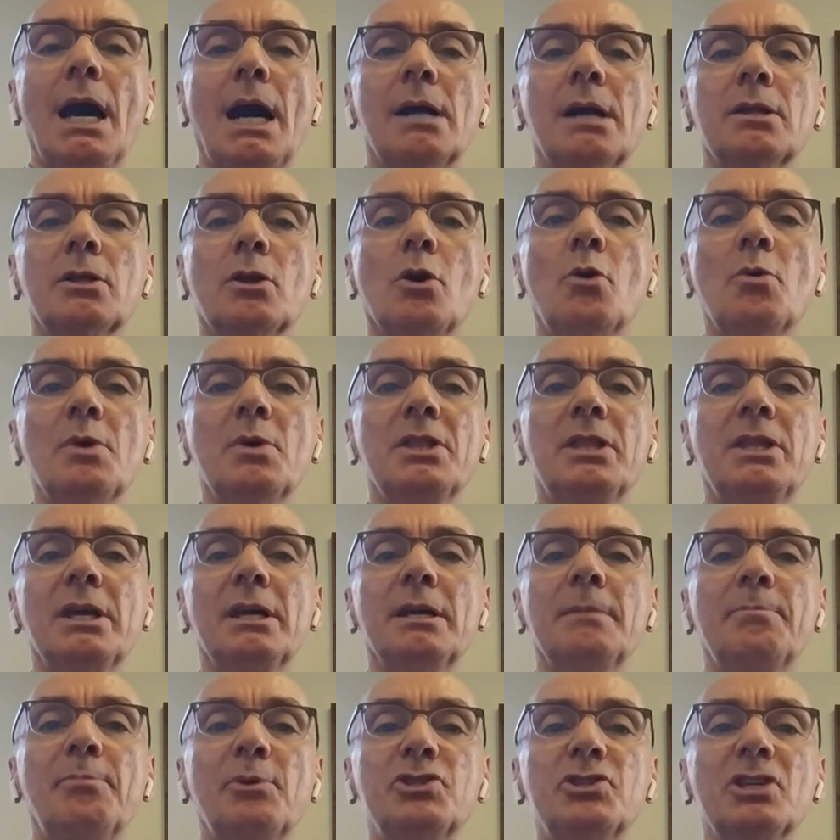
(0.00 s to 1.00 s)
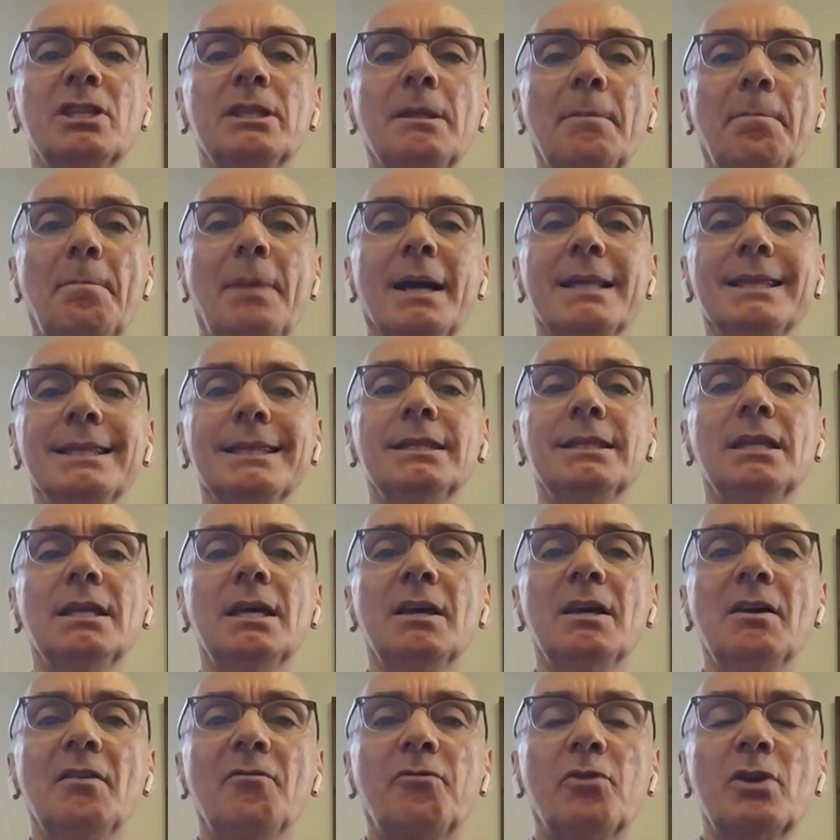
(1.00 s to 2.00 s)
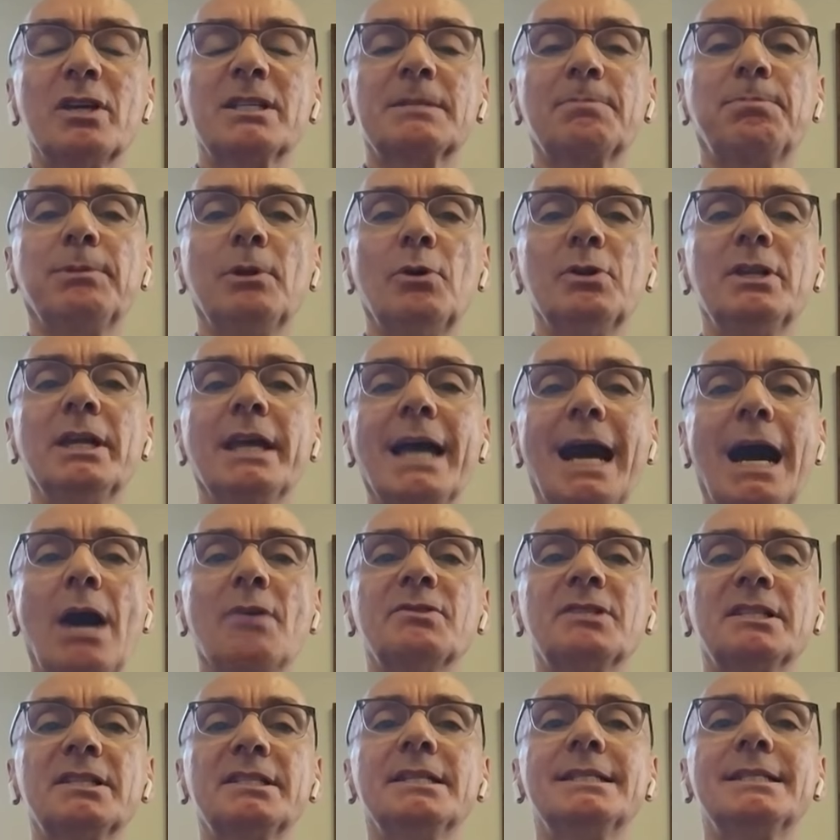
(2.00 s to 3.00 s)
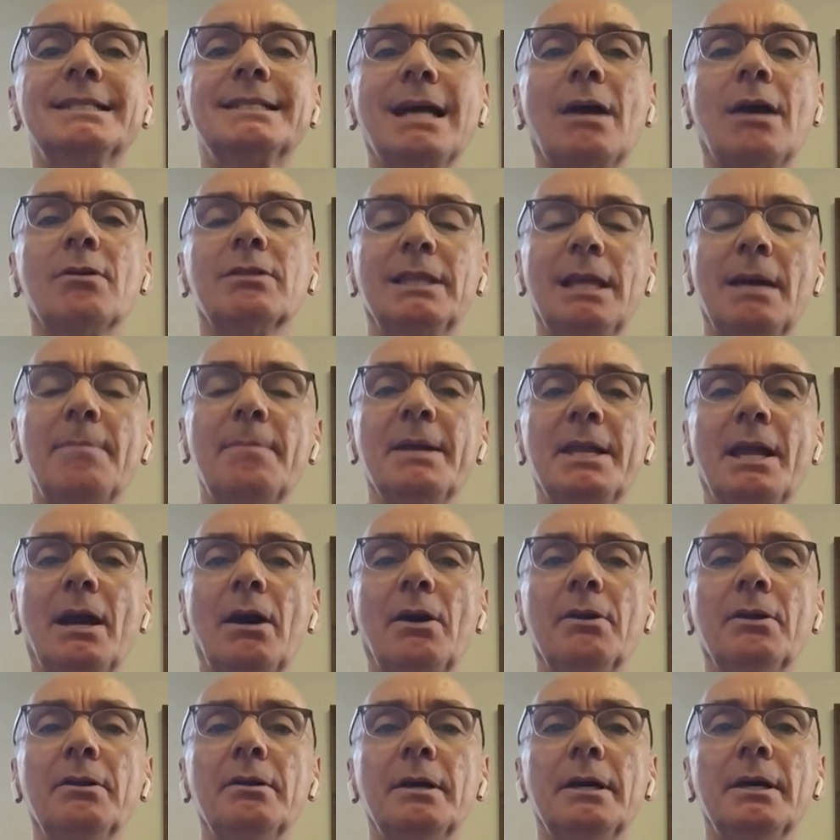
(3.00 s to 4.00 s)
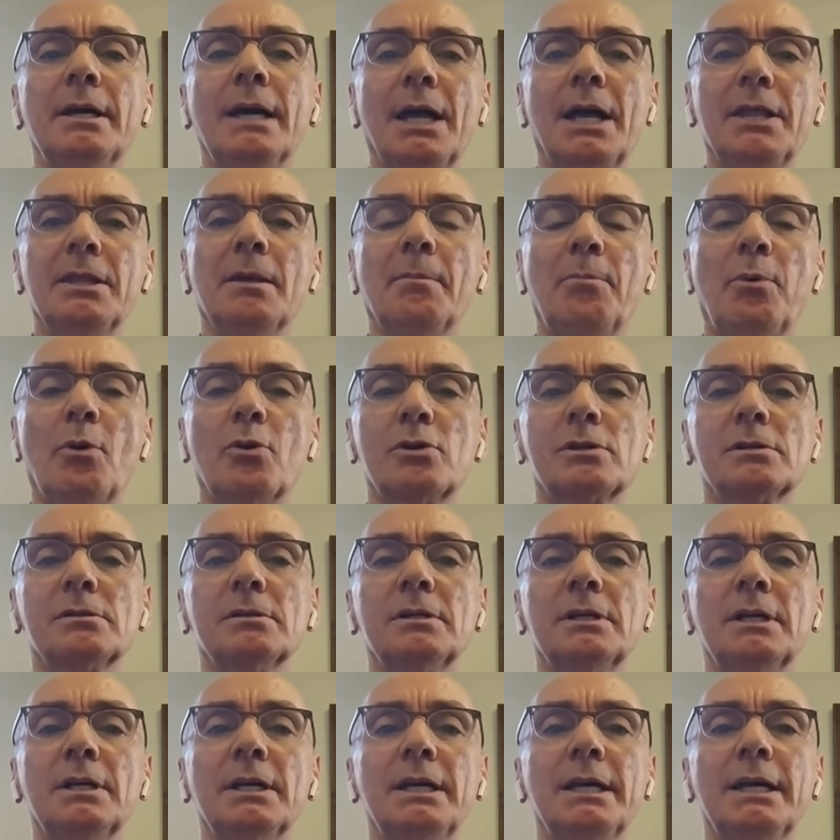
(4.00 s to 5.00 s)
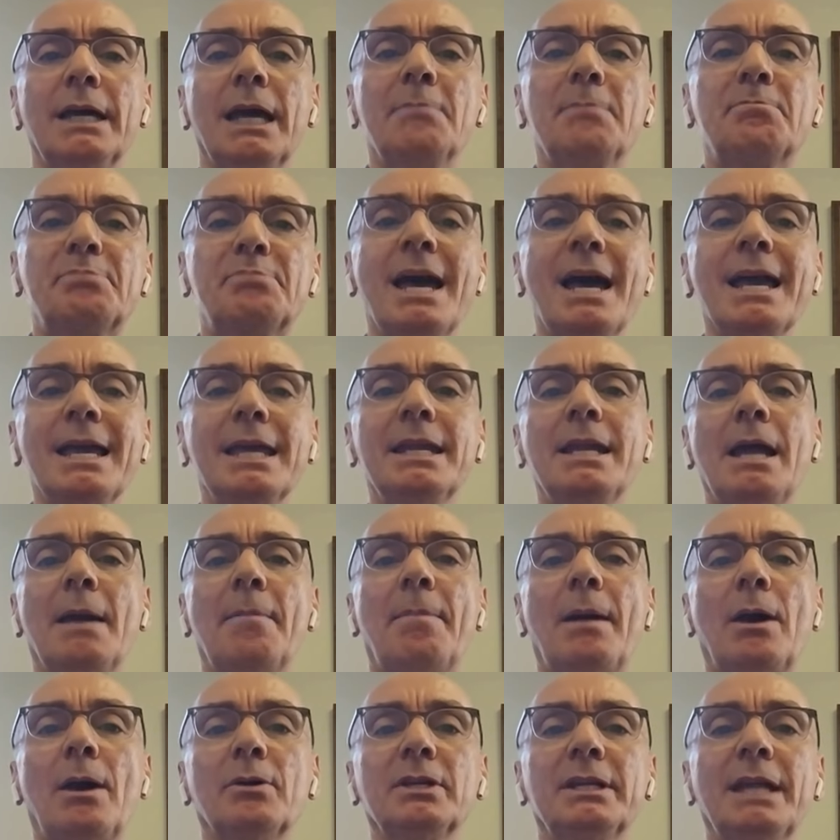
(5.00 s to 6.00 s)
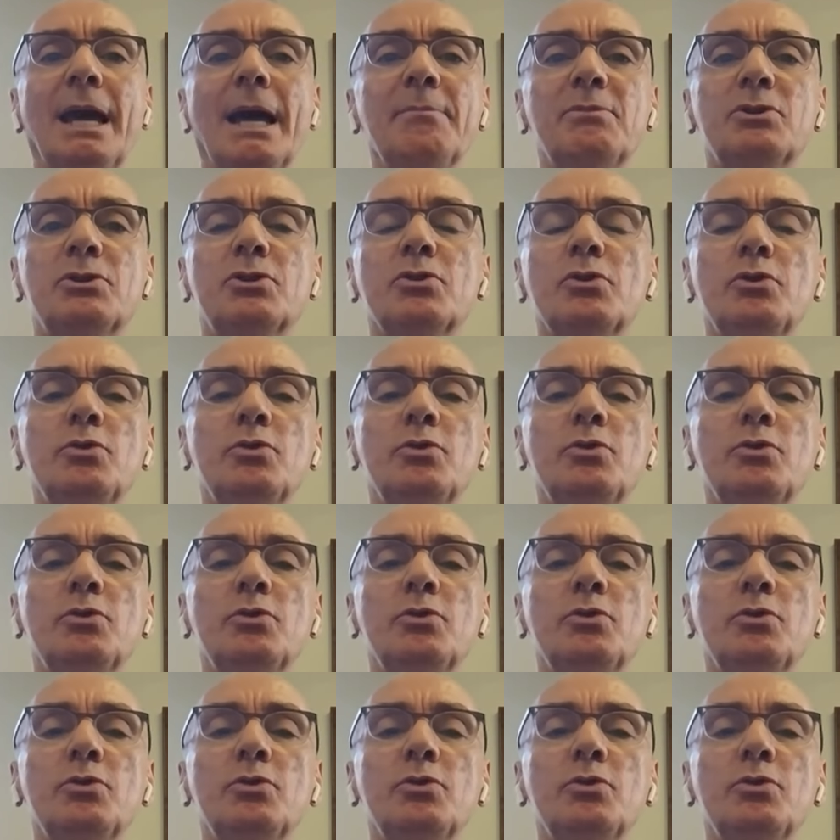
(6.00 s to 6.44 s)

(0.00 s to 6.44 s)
are going there and pushing the button for exploding houses in South Lebanon on the border and bragging about it. I'm